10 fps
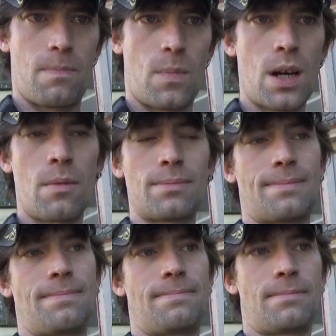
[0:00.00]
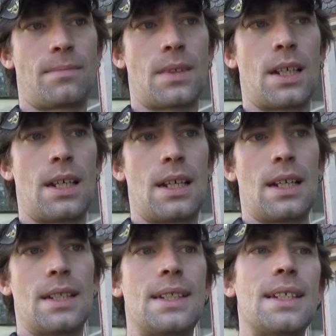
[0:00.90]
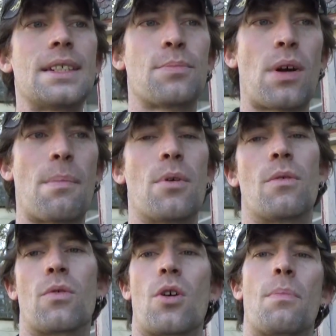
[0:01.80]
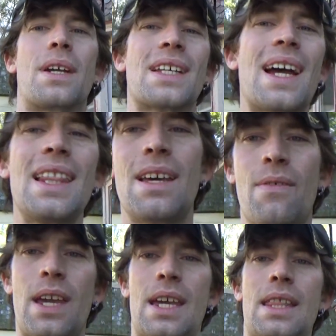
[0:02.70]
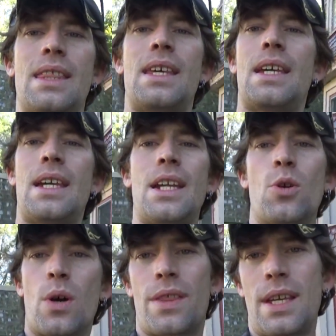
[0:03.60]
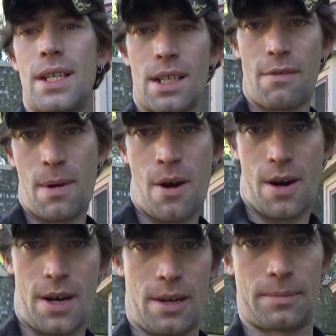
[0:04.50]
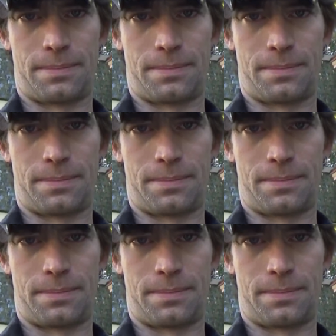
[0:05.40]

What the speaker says: well, see, this is a problem overall, because I live in the northeast of America,